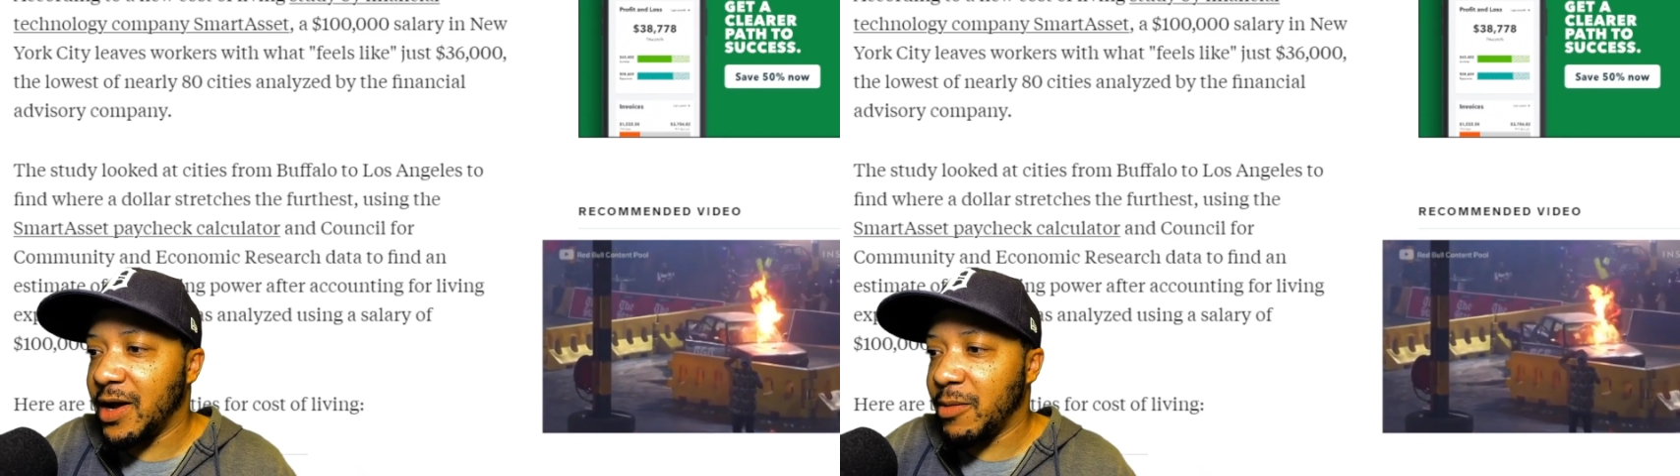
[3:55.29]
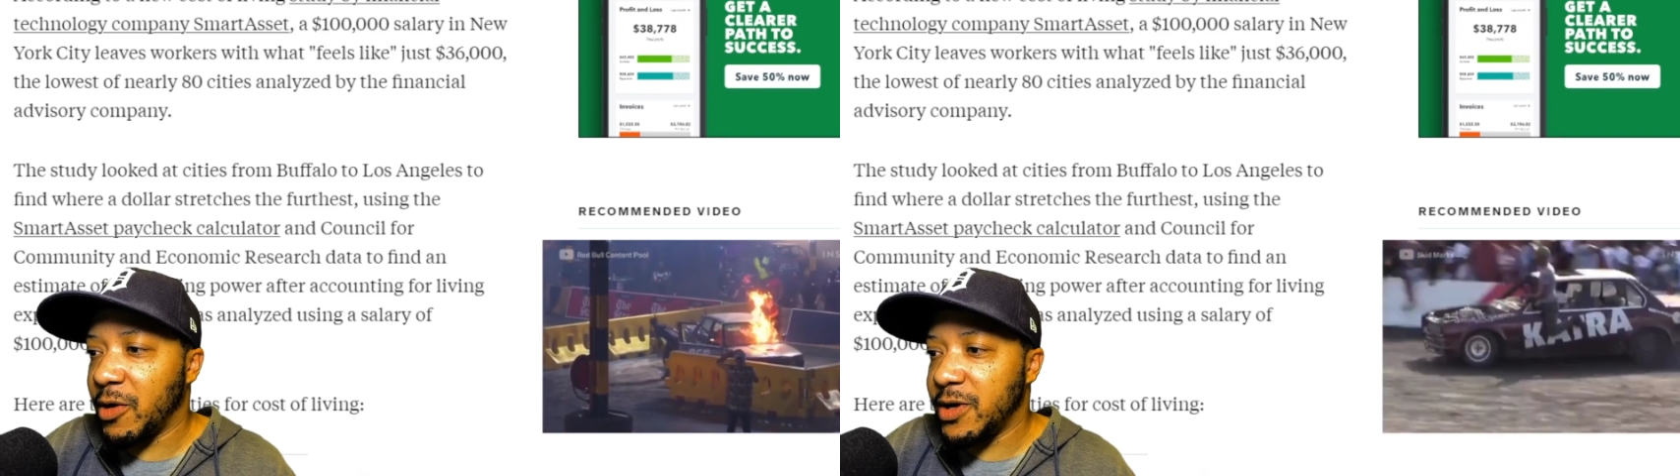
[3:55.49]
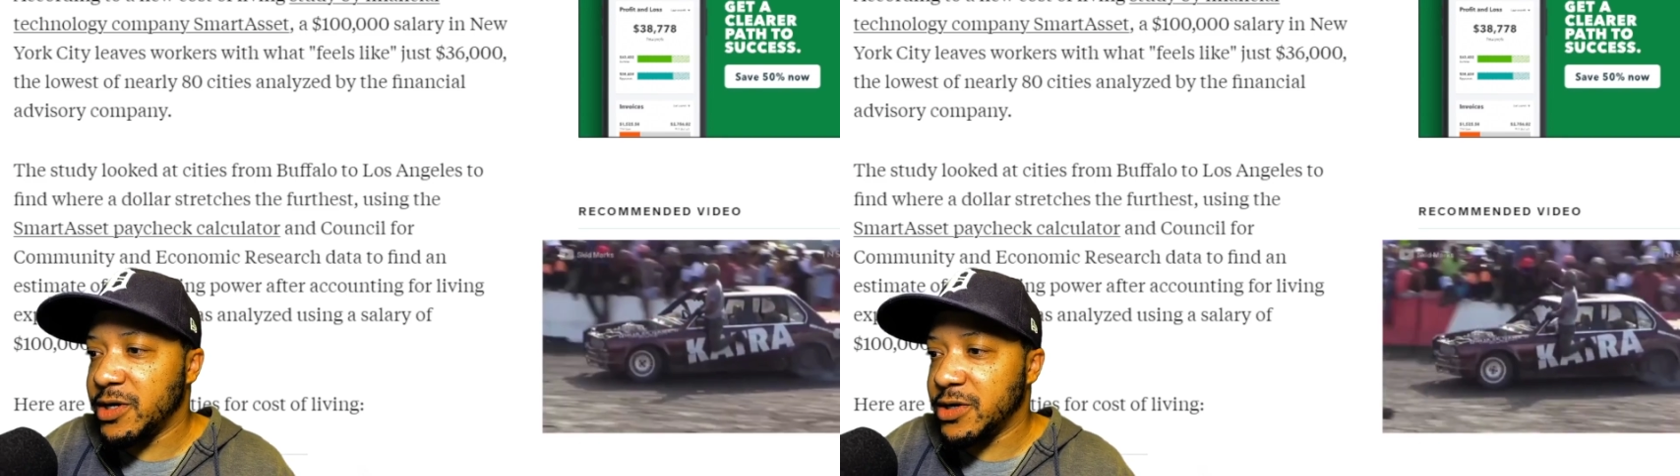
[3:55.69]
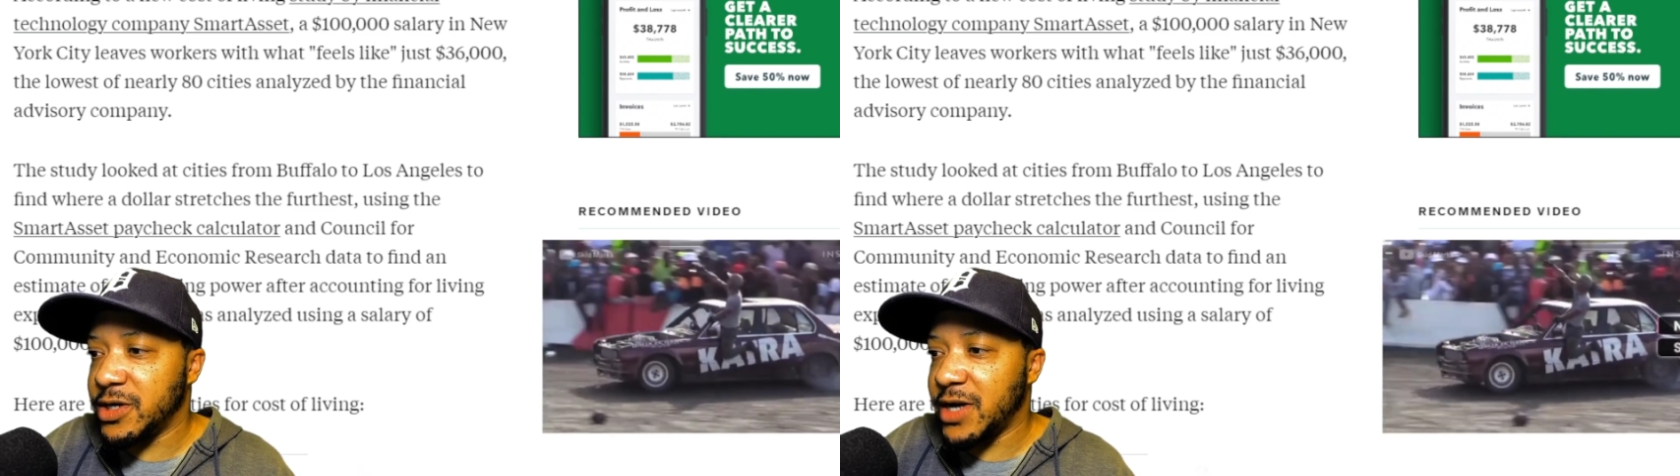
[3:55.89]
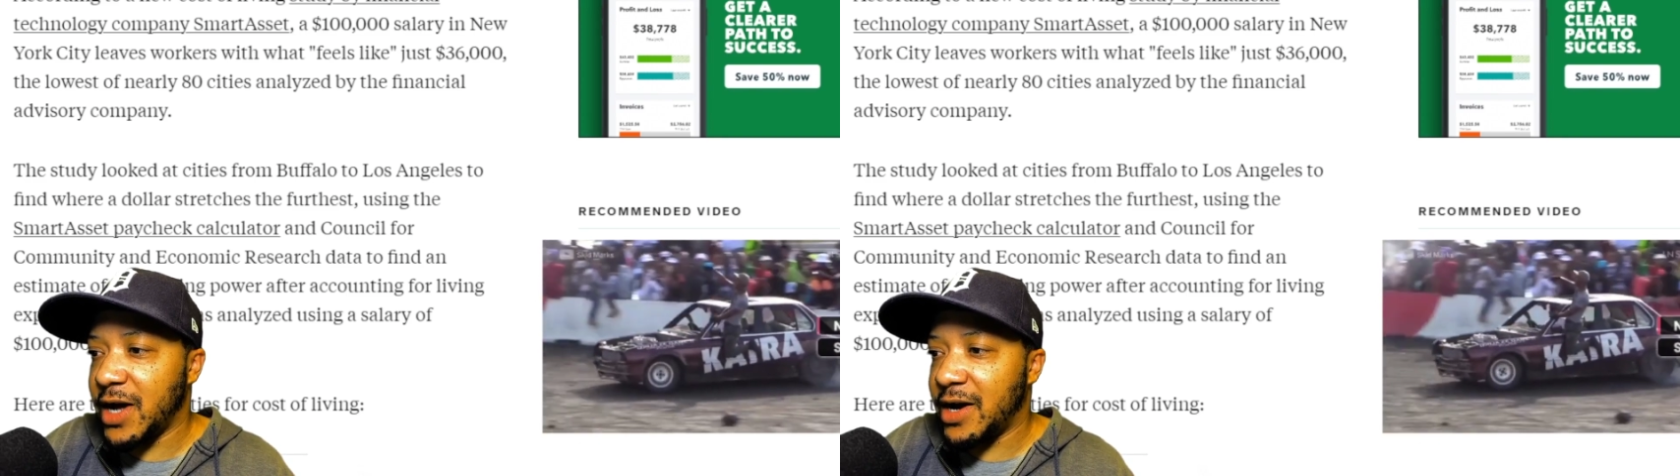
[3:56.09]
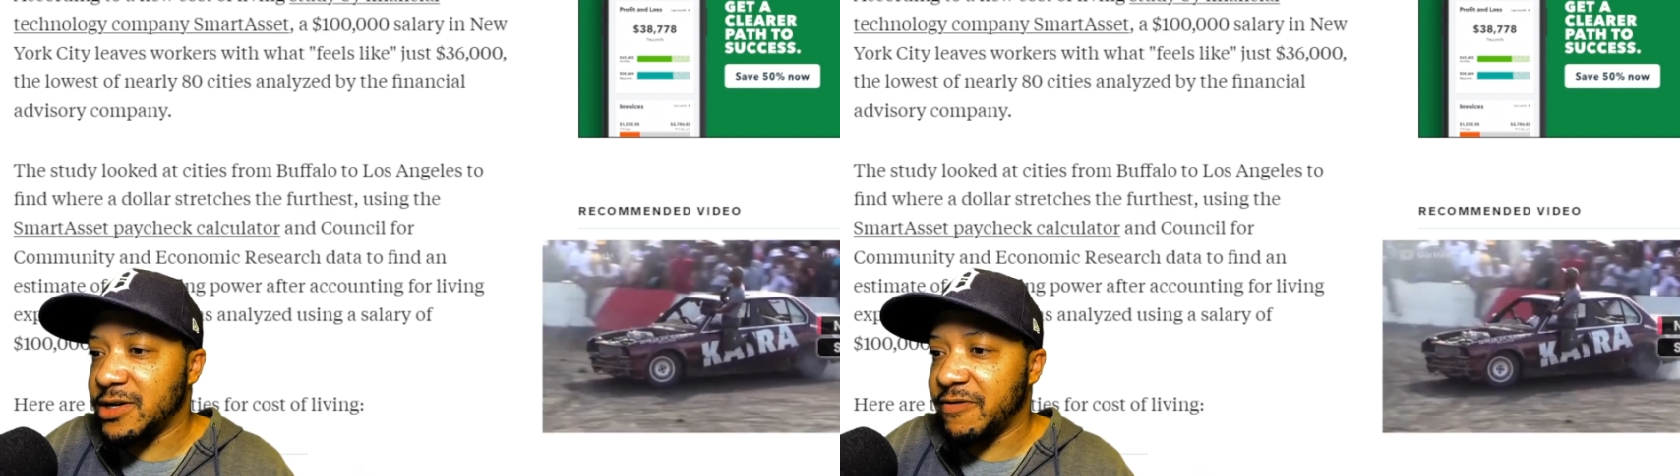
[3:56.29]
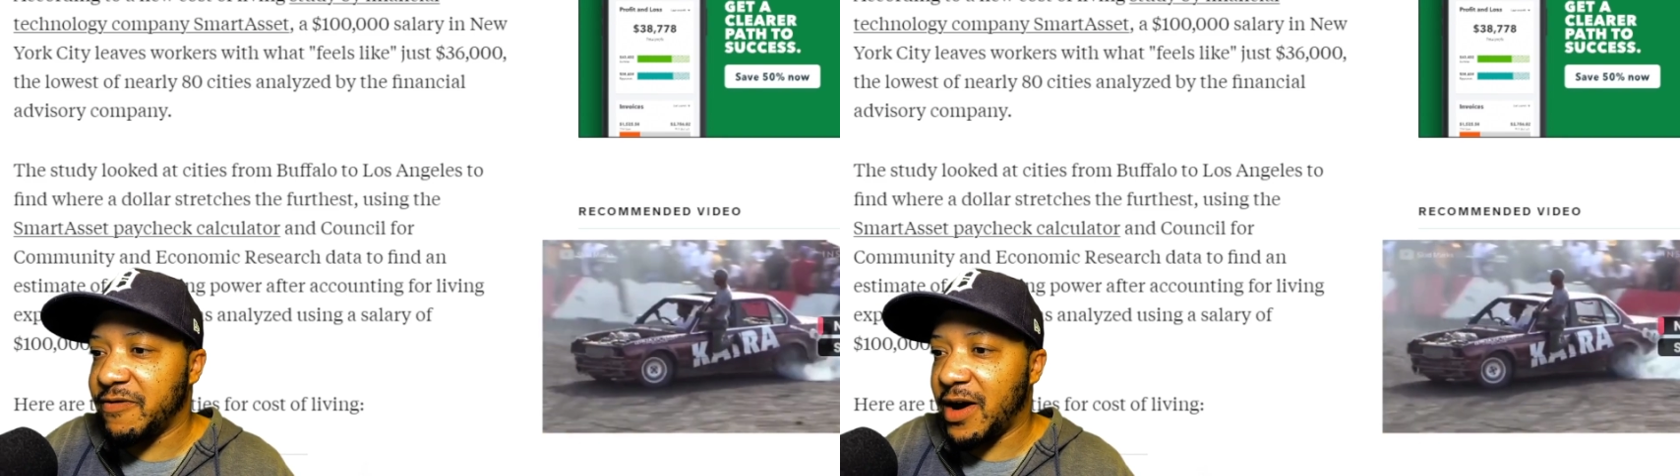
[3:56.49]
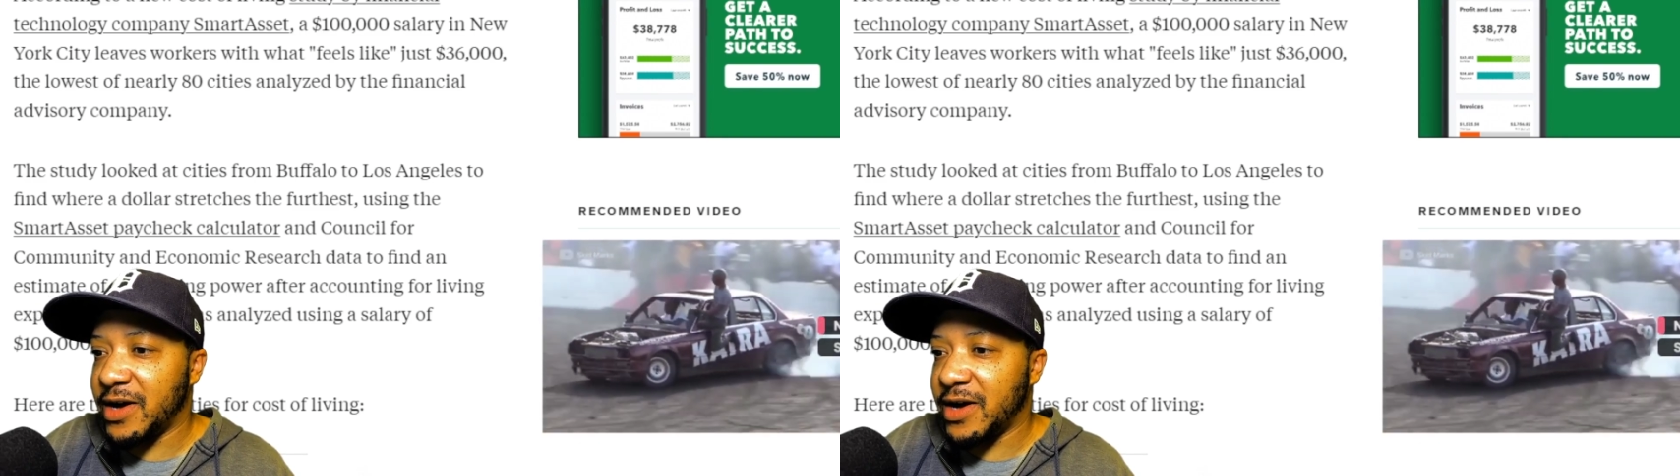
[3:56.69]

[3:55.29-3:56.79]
Research data to find an